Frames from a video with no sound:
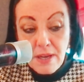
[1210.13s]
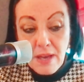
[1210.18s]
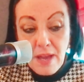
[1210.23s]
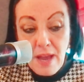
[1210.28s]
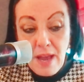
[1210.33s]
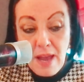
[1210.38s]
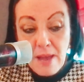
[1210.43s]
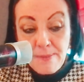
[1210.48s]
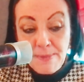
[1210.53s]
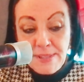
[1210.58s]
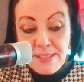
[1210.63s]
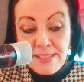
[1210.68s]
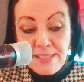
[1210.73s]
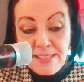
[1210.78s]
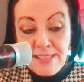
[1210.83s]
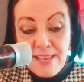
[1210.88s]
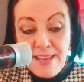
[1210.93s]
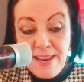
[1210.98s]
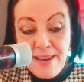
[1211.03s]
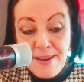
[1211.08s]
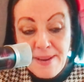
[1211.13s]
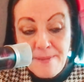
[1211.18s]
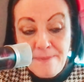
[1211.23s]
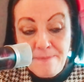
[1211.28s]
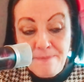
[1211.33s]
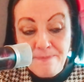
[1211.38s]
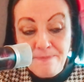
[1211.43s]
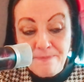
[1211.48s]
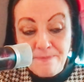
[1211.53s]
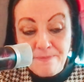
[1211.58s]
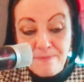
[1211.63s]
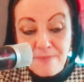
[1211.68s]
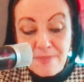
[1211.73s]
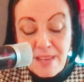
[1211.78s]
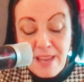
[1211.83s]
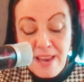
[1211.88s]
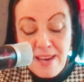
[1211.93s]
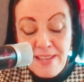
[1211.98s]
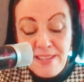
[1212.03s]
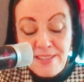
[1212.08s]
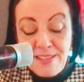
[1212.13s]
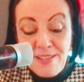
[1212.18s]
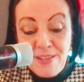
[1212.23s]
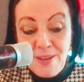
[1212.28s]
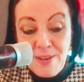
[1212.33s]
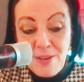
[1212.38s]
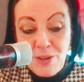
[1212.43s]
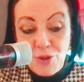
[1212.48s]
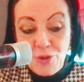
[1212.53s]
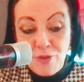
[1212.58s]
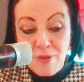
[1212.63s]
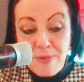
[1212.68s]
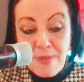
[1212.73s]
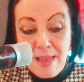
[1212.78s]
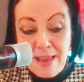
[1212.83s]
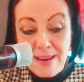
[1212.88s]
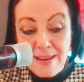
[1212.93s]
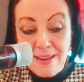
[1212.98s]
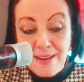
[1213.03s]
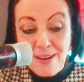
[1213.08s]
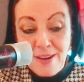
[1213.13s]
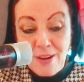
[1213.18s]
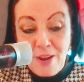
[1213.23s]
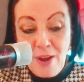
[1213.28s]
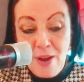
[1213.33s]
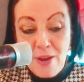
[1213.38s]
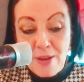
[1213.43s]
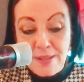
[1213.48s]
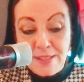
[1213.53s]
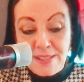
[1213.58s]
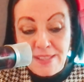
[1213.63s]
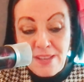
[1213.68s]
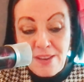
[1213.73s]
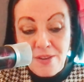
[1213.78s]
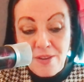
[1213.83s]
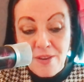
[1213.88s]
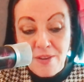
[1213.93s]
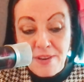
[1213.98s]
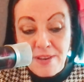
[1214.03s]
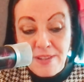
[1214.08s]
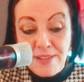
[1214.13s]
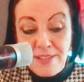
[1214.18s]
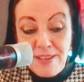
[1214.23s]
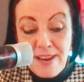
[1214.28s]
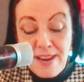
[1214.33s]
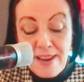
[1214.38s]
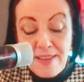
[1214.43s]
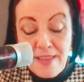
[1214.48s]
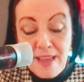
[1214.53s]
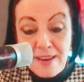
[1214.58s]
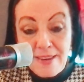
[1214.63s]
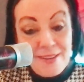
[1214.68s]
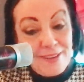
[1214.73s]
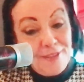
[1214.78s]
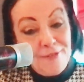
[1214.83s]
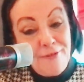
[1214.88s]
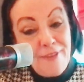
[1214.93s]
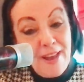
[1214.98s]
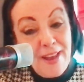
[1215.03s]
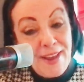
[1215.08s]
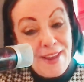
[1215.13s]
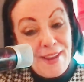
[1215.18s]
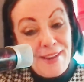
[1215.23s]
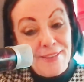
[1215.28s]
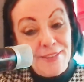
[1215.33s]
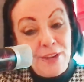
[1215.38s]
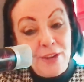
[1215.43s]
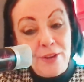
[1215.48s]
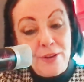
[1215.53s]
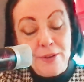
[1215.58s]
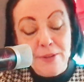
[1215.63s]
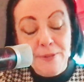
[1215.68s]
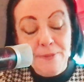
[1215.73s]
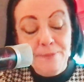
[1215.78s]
I'm seeing him and he's nurturing that little girl sitting on his knee, that little fair haired girl.